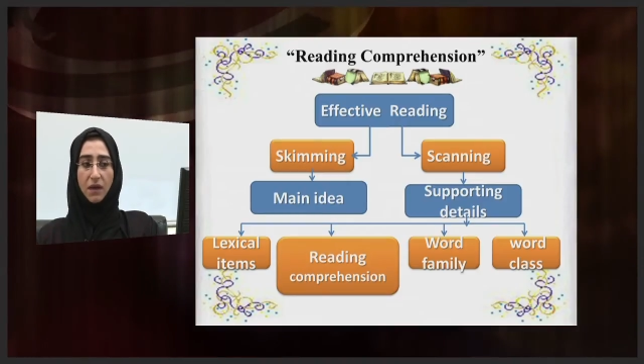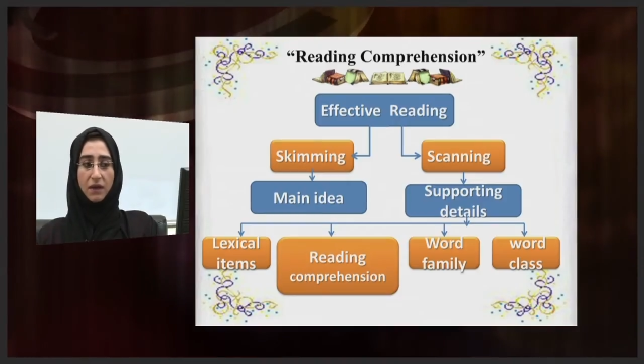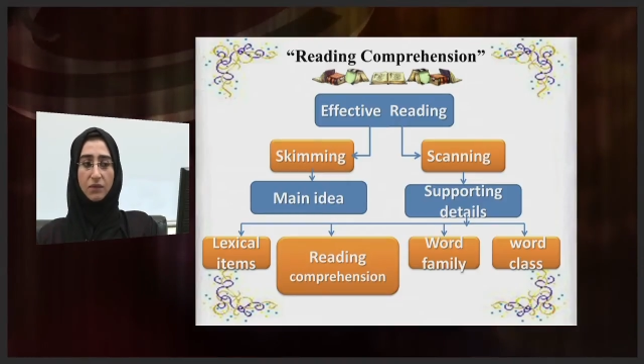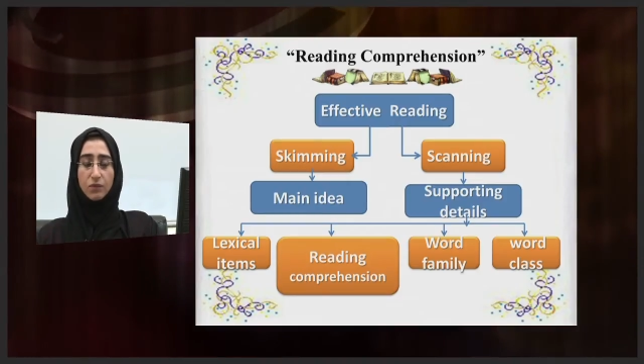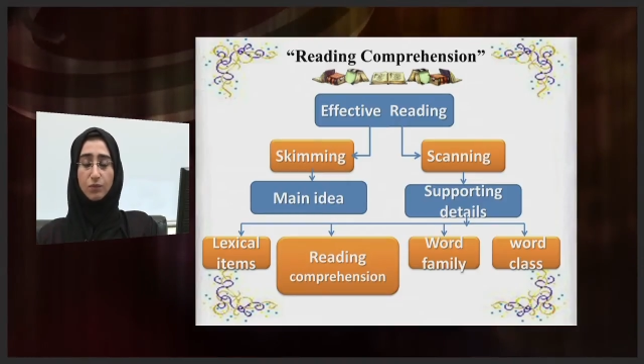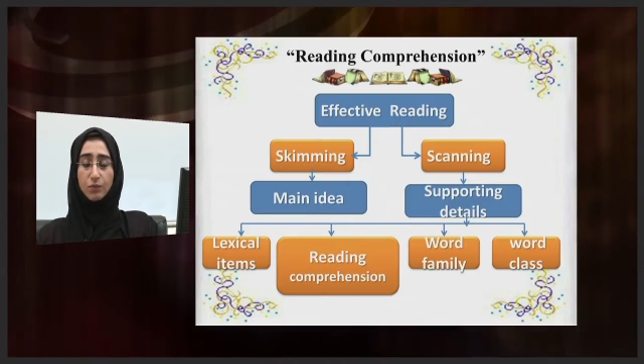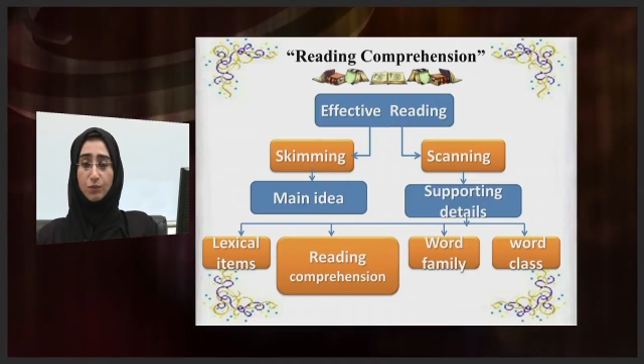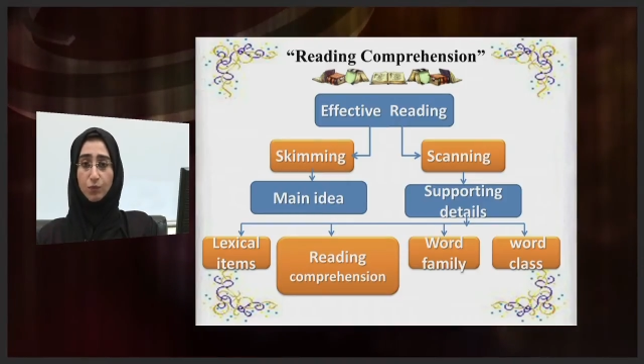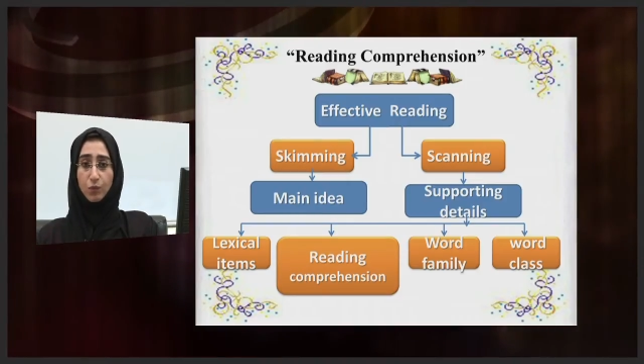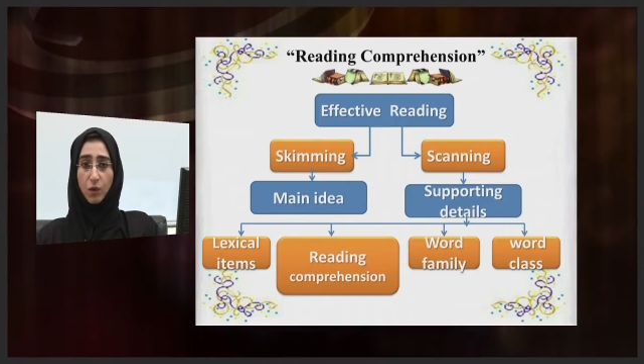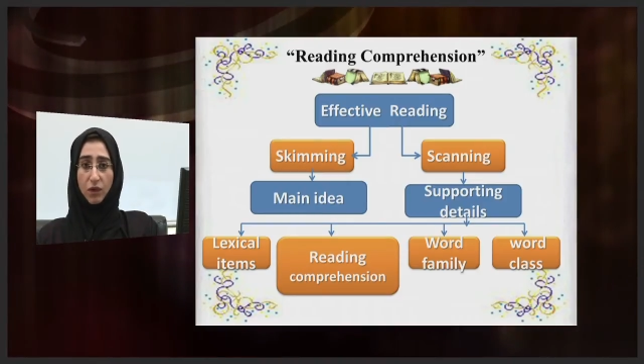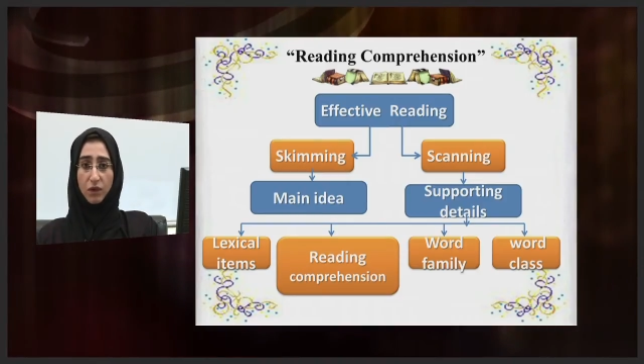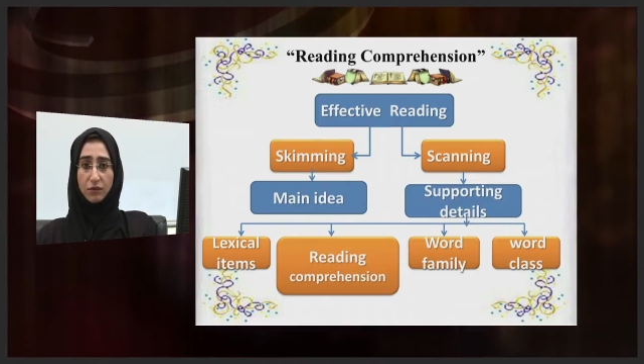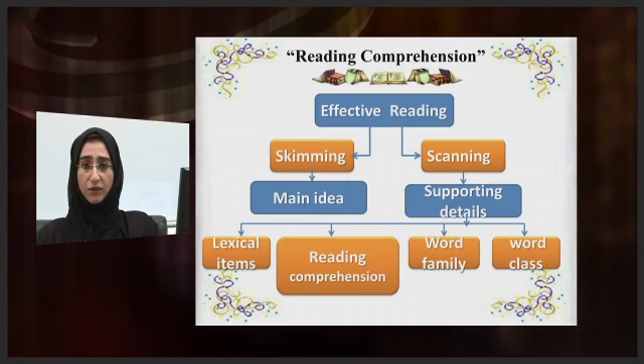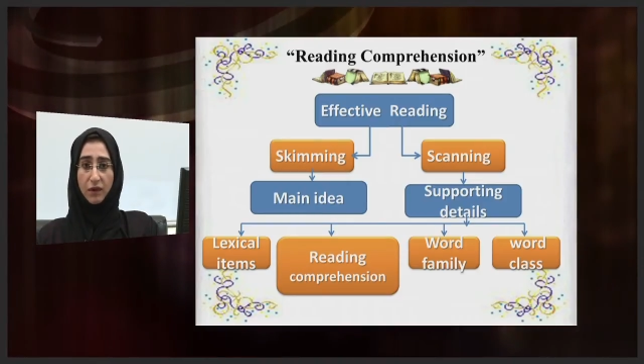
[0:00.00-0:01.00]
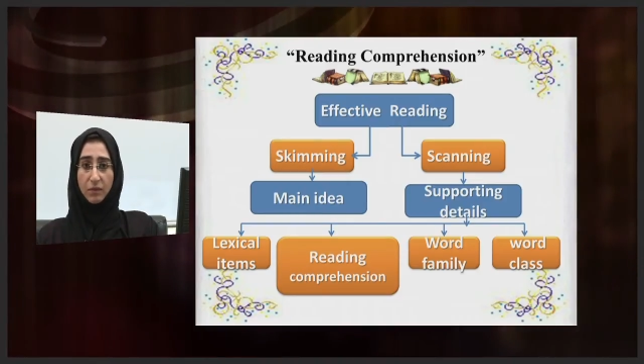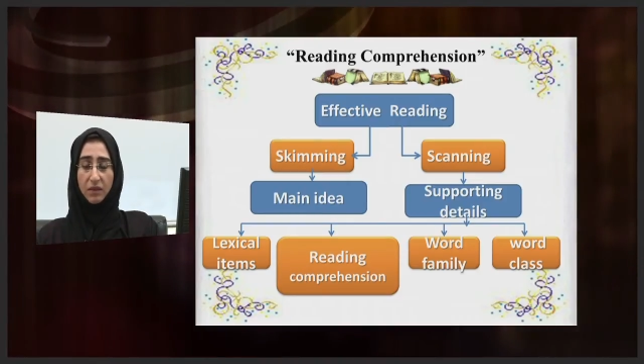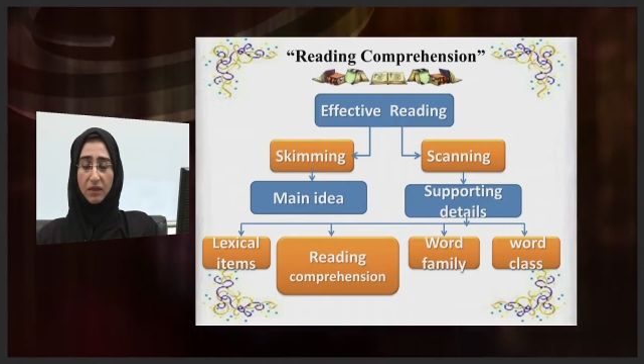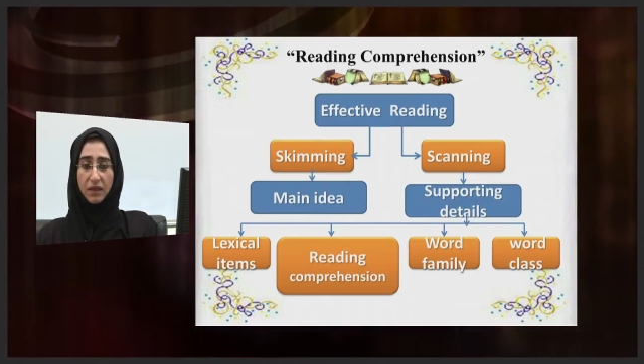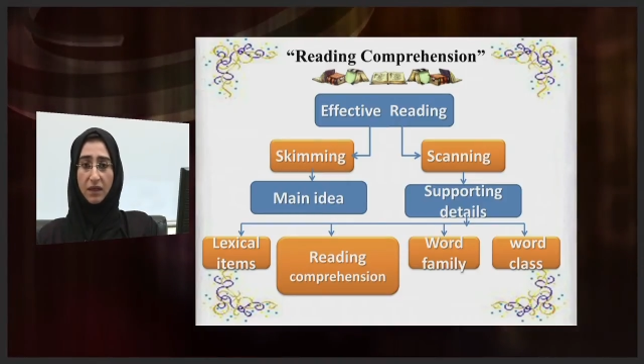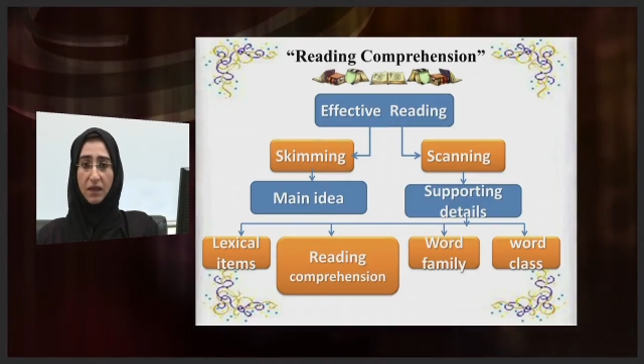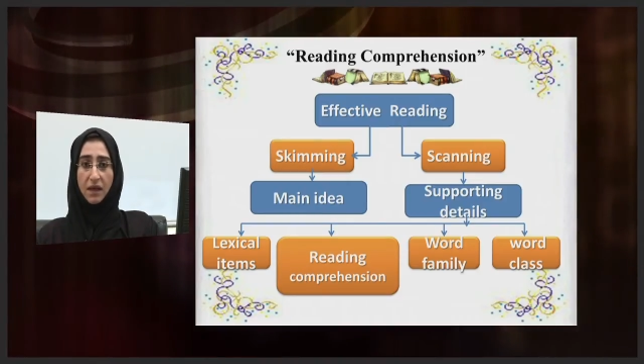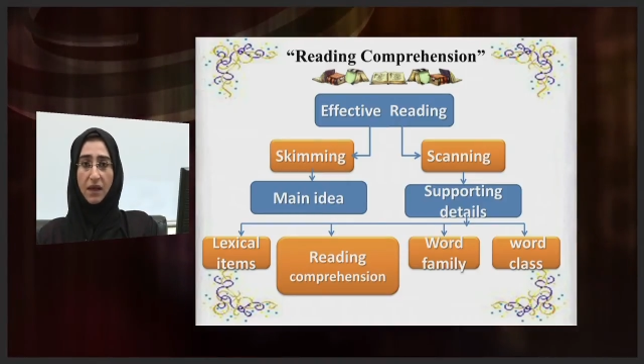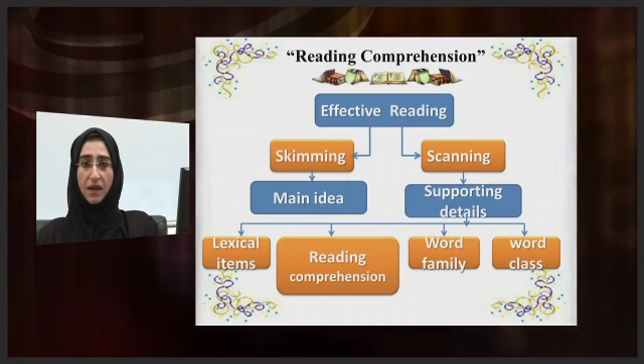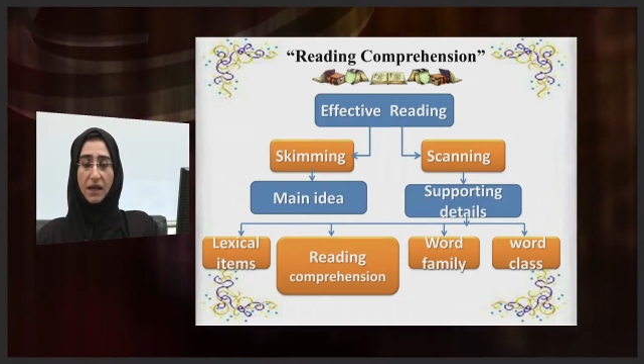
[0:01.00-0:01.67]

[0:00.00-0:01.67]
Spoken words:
by word family,